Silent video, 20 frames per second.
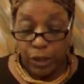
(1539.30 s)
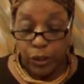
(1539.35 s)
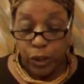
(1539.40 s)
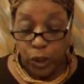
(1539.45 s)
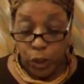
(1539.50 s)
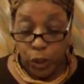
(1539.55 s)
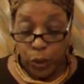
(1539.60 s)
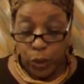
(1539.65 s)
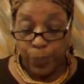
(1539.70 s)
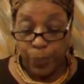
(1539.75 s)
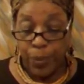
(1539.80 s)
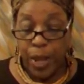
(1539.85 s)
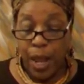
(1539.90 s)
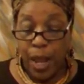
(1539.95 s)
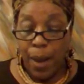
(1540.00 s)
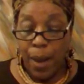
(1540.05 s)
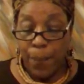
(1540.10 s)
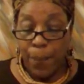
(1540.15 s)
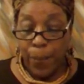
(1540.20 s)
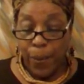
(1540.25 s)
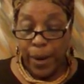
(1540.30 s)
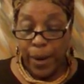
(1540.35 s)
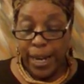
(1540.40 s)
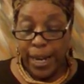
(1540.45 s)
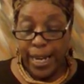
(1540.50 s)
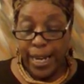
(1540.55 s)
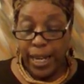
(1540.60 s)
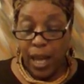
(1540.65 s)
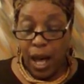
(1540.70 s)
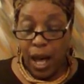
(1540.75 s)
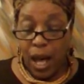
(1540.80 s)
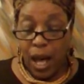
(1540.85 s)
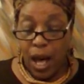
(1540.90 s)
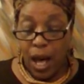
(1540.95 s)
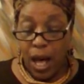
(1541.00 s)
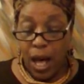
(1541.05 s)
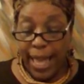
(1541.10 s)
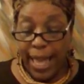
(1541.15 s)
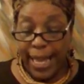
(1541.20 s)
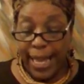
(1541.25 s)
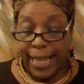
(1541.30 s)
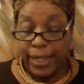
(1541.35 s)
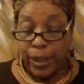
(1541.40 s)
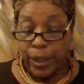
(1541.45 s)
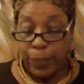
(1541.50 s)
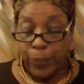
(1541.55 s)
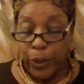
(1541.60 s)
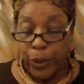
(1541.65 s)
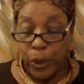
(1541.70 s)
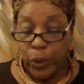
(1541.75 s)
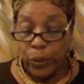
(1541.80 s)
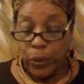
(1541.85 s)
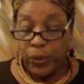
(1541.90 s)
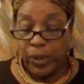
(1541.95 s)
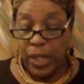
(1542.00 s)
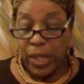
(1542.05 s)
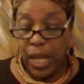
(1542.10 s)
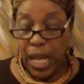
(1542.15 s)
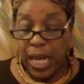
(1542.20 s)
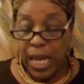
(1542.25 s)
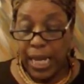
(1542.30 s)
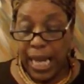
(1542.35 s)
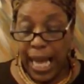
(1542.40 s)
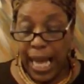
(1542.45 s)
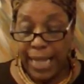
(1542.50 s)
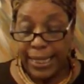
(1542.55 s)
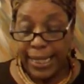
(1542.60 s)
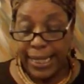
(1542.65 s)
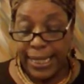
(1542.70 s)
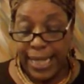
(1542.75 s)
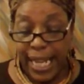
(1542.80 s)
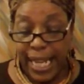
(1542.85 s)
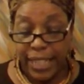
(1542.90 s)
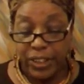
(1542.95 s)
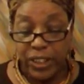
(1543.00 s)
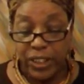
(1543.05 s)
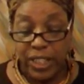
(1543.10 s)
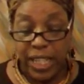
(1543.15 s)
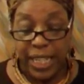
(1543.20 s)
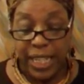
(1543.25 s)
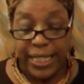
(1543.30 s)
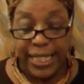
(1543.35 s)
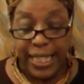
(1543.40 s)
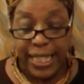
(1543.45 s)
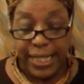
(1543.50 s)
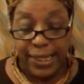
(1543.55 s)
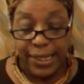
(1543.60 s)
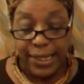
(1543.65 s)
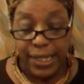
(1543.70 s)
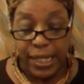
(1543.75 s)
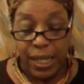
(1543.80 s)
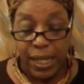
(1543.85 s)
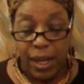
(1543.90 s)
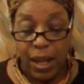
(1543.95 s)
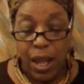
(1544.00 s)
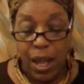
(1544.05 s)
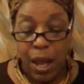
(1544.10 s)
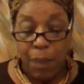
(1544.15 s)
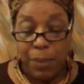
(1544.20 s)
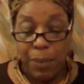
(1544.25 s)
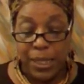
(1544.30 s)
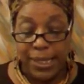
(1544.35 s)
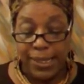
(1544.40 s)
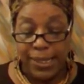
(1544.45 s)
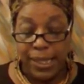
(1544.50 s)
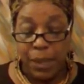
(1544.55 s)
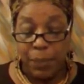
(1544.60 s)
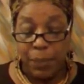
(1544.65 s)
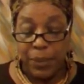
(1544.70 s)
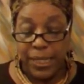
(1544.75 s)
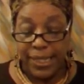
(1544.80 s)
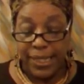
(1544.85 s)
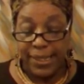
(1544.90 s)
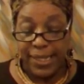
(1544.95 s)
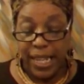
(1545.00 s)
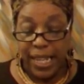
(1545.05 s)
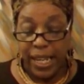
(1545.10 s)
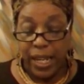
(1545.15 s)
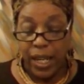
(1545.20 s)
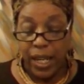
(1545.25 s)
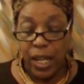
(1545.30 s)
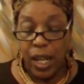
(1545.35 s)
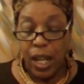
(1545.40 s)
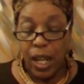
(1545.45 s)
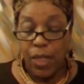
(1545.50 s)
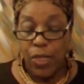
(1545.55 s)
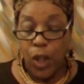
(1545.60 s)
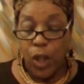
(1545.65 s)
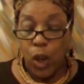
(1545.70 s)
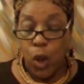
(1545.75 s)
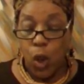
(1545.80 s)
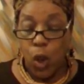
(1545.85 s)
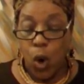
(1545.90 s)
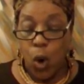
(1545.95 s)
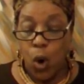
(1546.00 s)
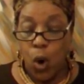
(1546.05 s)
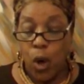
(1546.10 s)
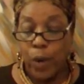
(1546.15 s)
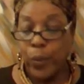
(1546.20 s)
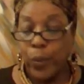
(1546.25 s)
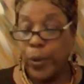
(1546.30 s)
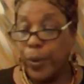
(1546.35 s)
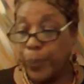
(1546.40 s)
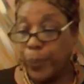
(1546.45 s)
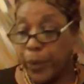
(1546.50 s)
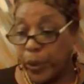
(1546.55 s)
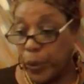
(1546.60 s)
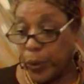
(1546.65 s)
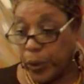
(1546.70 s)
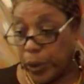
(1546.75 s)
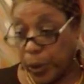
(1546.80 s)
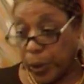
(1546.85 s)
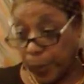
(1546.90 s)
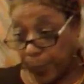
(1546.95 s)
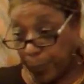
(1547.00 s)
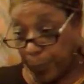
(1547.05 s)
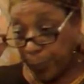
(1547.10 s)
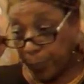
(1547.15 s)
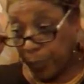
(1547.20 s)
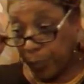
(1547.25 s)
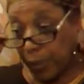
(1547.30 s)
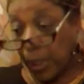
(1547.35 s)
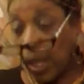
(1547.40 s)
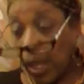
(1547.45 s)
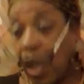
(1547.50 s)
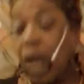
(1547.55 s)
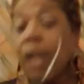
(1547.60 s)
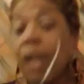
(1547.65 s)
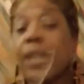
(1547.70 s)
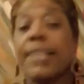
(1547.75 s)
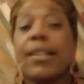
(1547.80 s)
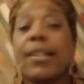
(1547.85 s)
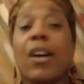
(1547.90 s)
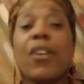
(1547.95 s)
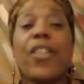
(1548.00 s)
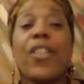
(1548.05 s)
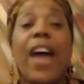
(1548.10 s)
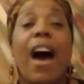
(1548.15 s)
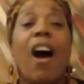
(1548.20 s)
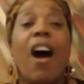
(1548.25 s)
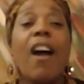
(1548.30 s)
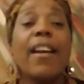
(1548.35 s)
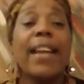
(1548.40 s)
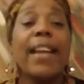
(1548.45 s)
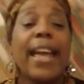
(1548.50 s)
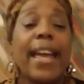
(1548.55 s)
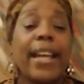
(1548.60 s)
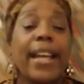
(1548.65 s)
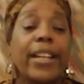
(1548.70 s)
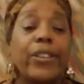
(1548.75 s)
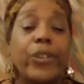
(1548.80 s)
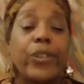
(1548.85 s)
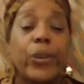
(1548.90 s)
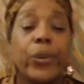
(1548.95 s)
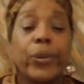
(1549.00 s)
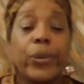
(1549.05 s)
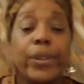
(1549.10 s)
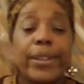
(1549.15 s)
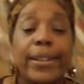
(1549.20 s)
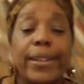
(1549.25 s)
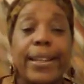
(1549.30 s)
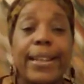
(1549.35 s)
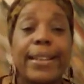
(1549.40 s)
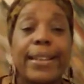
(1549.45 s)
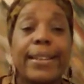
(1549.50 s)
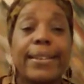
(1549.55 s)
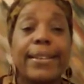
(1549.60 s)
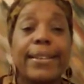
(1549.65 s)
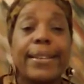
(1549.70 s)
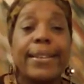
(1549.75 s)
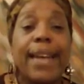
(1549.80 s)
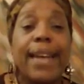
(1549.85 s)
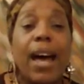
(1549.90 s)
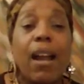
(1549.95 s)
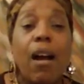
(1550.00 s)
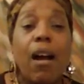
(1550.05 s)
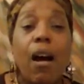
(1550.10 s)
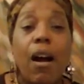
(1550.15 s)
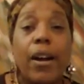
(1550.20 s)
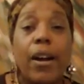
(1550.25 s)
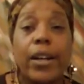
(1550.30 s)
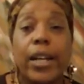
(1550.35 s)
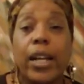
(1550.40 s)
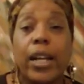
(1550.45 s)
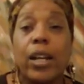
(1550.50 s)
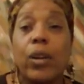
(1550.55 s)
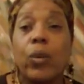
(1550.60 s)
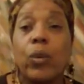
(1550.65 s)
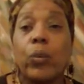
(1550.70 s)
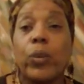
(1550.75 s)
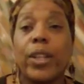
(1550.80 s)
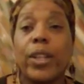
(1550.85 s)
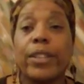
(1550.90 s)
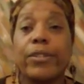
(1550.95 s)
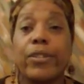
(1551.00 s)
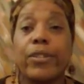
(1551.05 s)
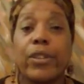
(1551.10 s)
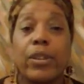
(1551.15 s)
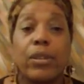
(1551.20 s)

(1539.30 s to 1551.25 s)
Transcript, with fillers: to bring an abuse condemnation against him, but simply said, The Lord rebuke you. So the archangel did not argue with